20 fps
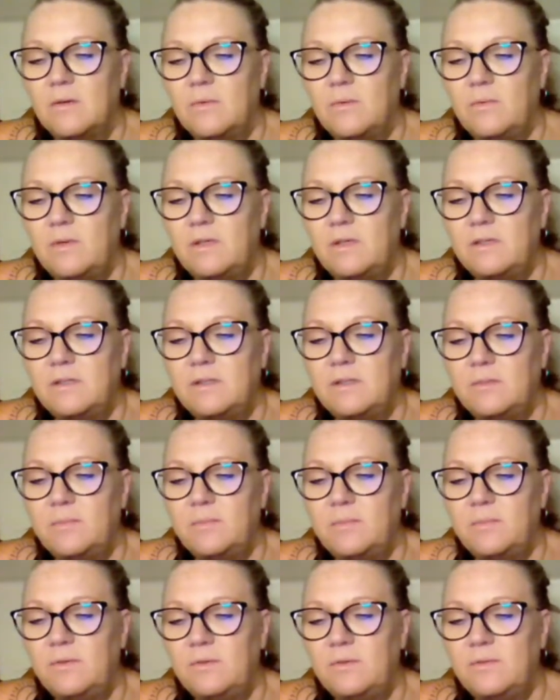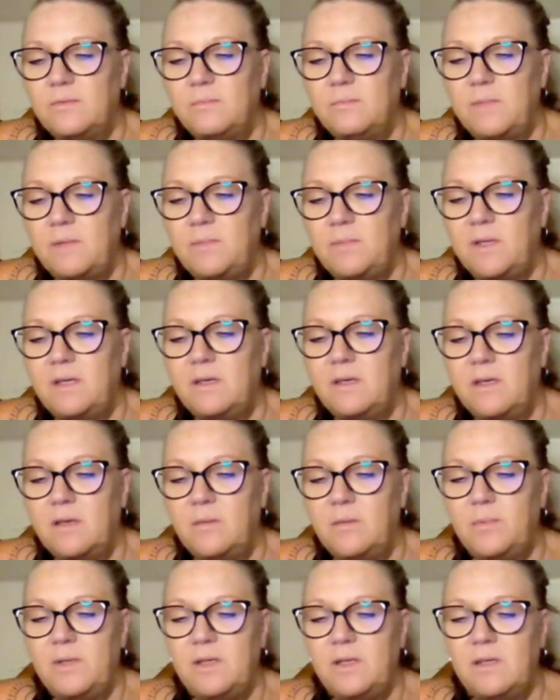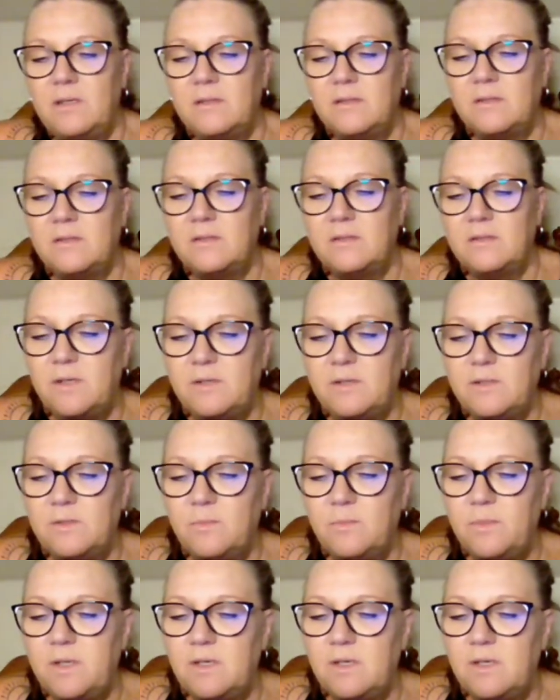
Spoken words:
watch the abuse. Maybe KP hit Sebastian. We